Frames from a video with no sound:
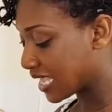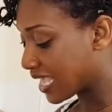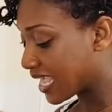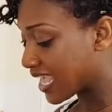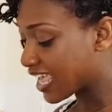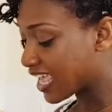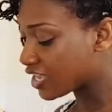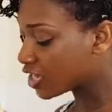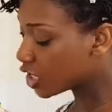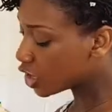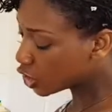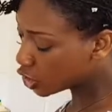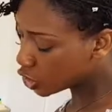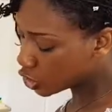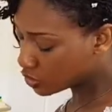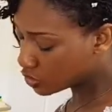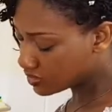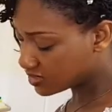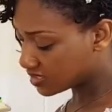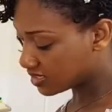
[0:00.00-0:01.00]
and you
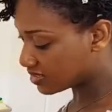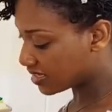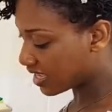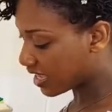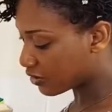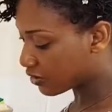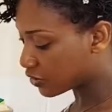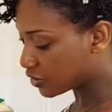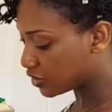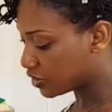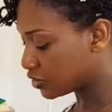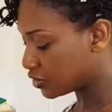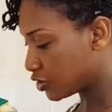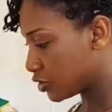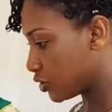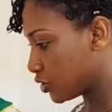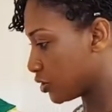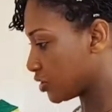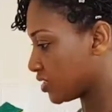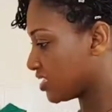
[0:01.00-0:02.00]
use it according to
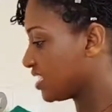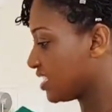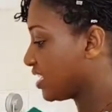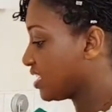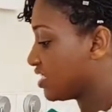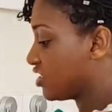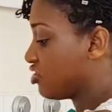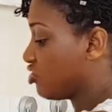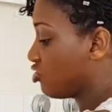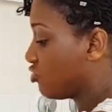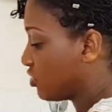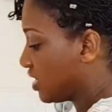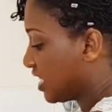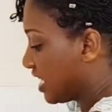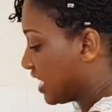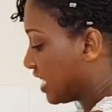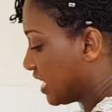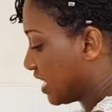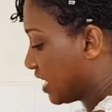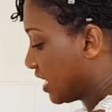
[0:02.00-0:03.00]
your taste
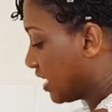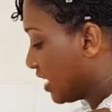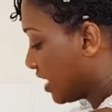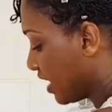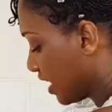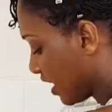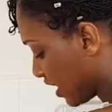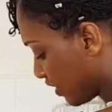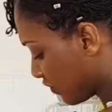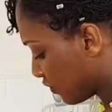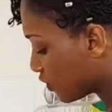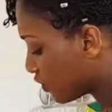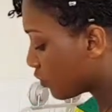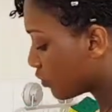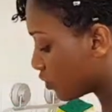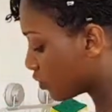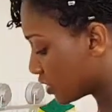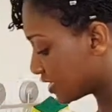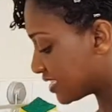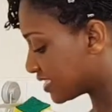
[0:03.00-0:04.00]
really. If you
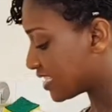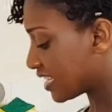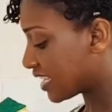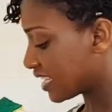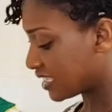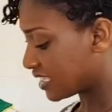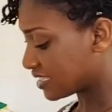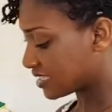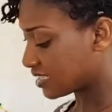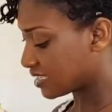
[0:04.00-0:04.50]
want it,